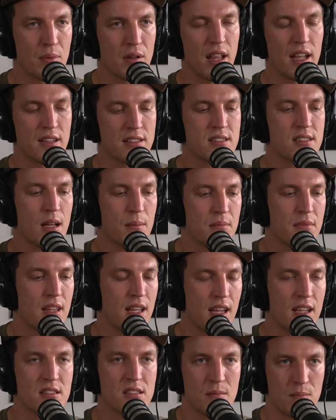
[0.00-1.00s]
but like
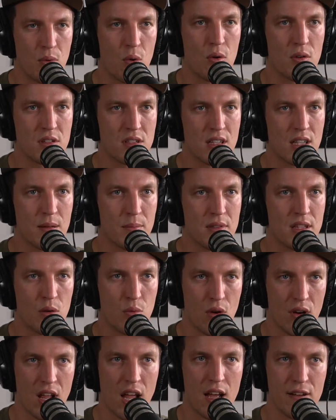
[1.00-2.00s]
something is important to them and they
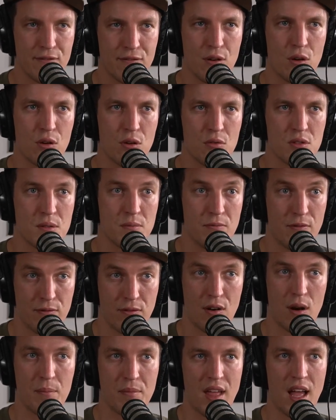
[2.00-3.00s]
want to have photos
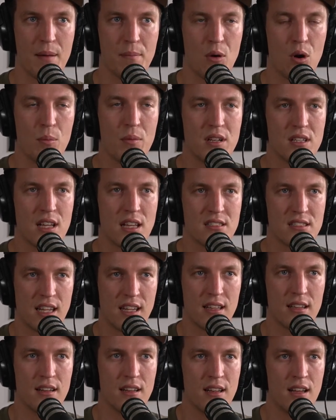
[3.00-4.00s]
from that moment as
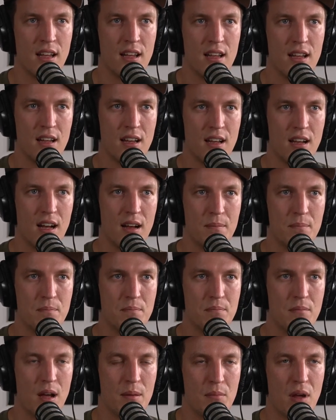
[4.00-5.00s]
like a
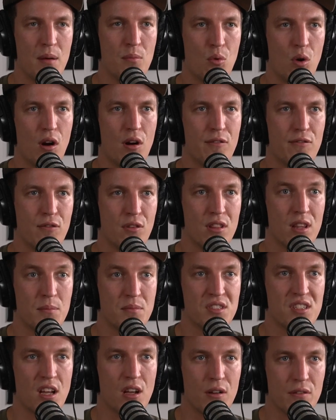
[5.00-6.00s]
memoir for
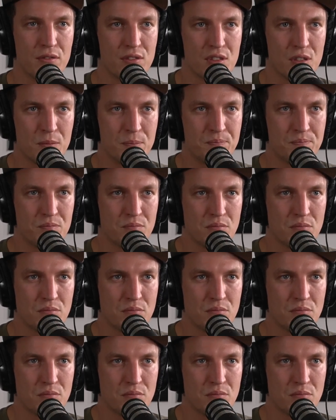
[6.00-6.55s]
themselves.